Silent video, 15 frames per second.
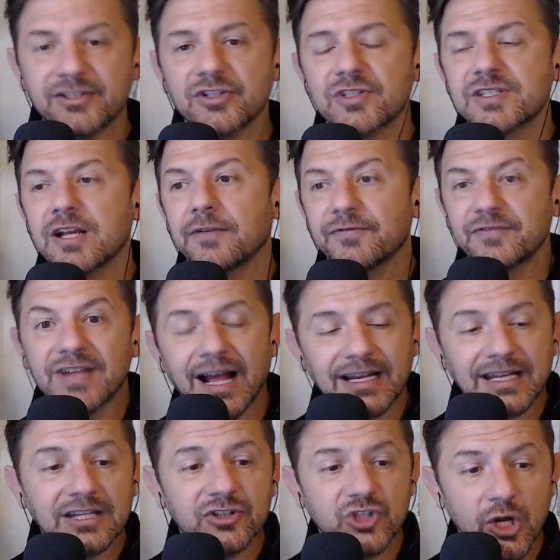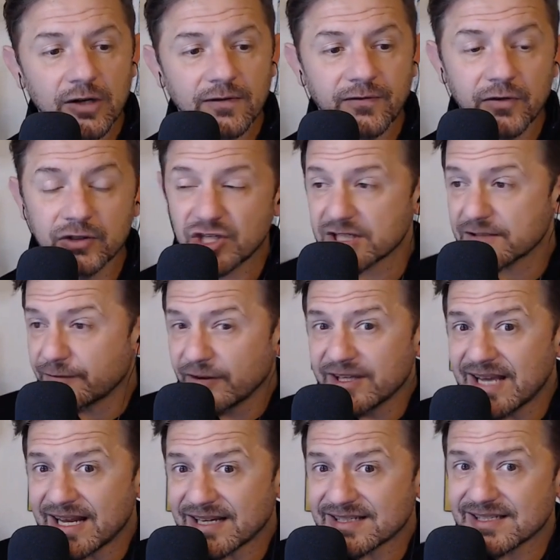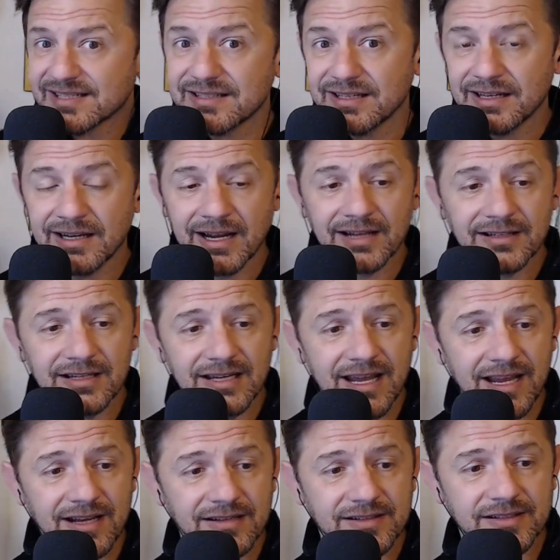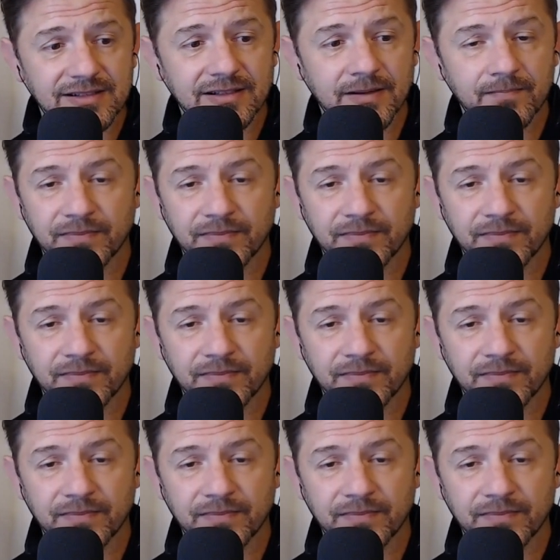Let yourself not eat junk food just for the next 60 to 90 days.